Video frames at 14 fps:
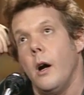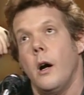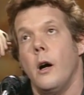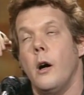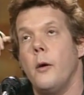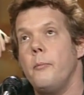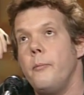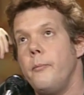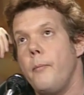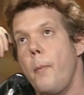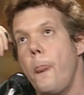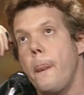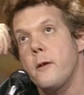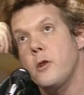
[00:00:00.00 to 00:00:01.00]
Um,
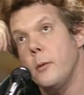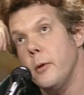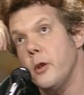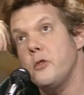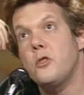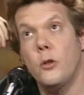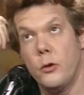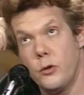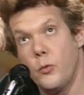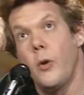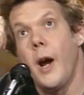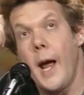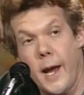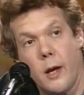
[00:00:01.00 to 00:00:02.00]
some of those songs
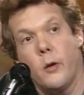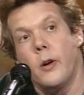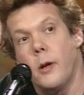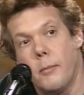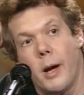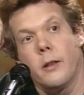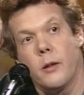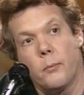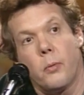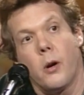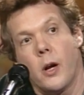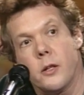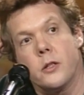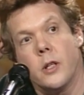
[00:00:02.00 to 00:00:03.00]
were angry about the
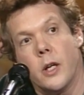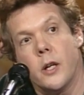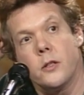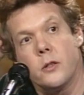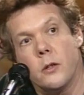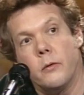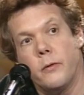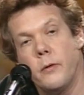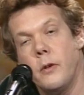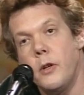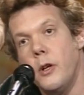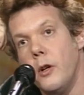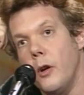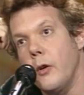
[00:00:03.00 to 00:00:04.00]
process of,
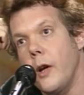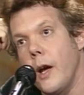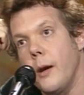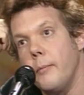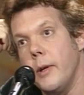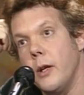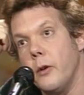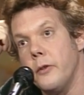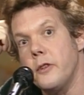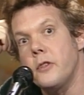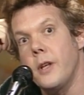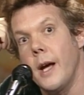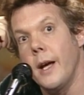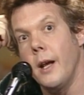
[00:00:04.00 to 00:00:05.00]
you know, kind of being on the
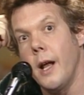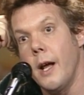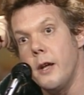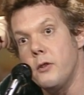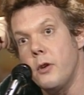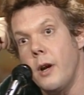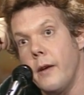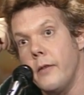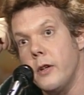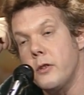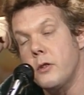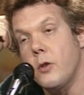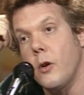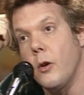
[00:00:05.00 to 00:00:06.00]
sidelines or having
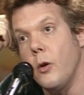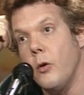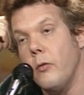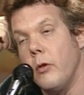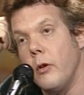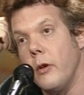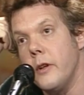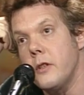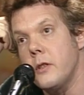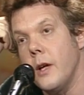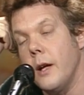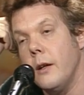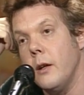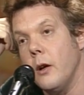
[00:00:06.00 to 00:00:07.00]
to start over or this,
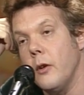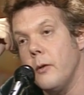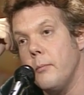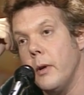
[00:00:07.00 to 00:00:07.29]
that, and the other.